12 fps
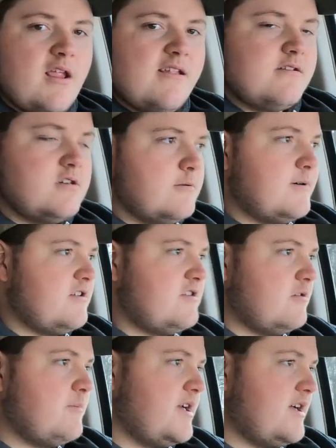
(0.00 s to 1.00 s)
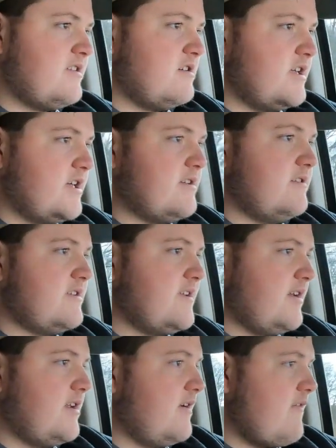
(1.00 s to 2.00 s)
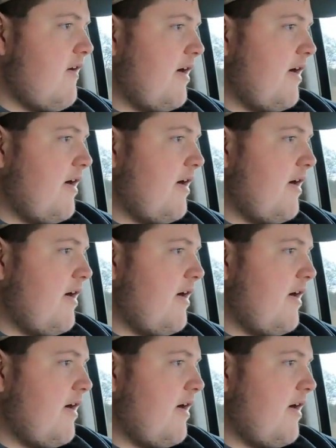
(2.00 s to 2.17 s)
but nobody was open yesterday because it was Sunday.